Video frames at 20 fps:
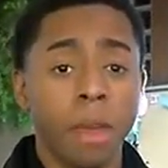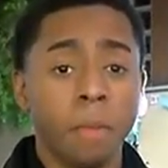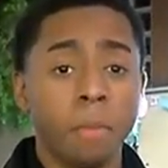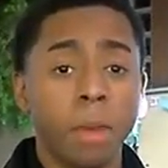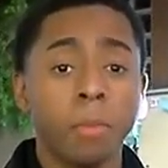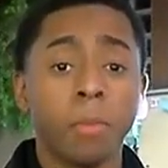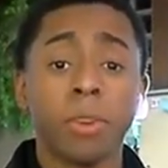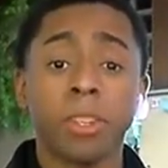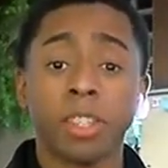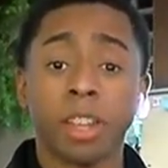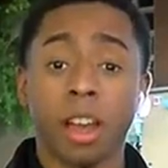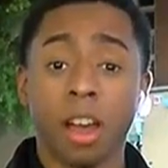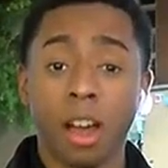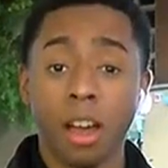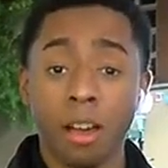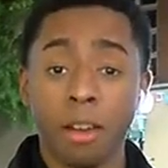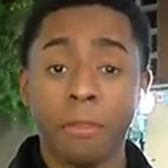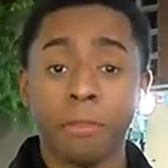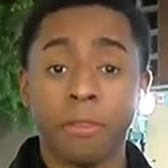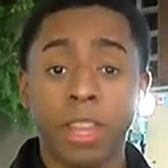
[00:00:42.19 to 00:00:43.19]
members
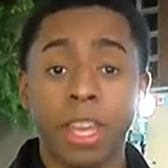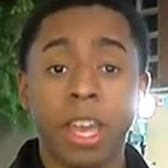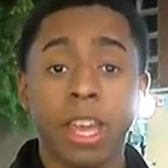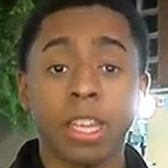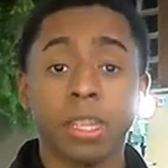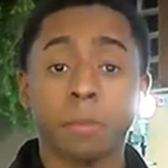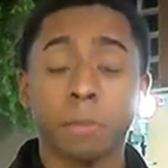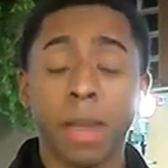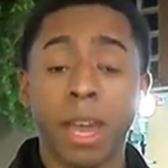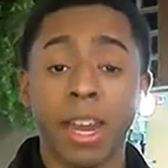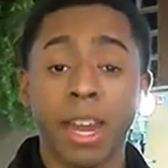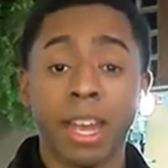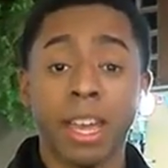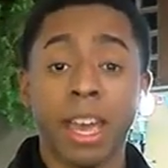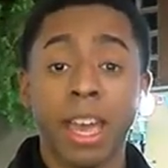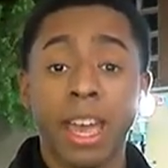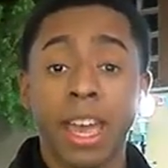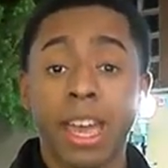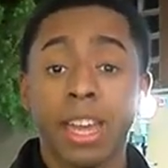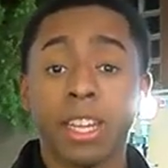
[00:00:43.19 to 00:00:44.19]
of the Hispanic
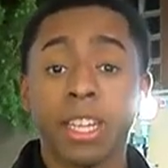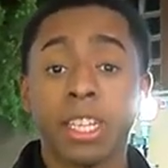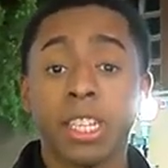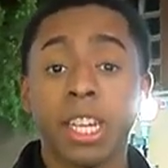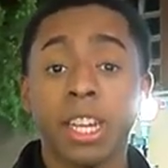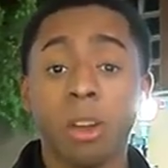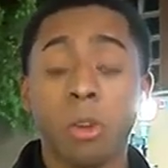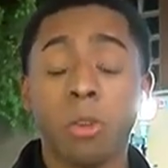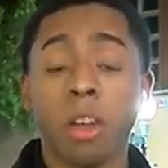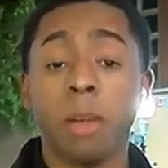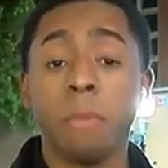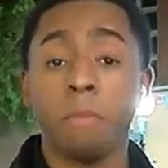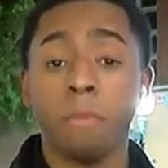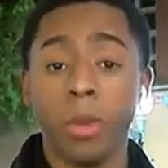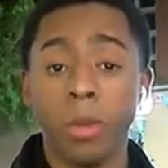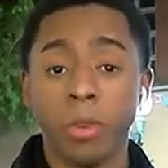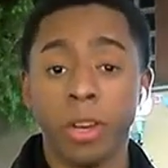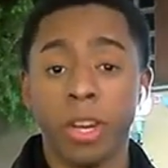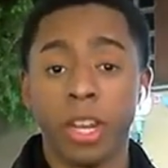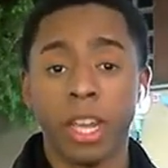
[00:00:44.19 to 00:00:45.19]
and Latino
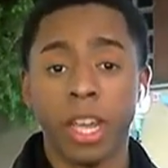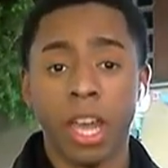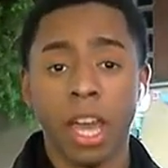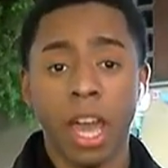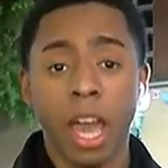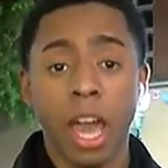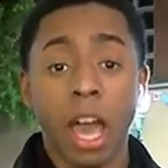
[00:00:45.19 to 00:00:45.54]
community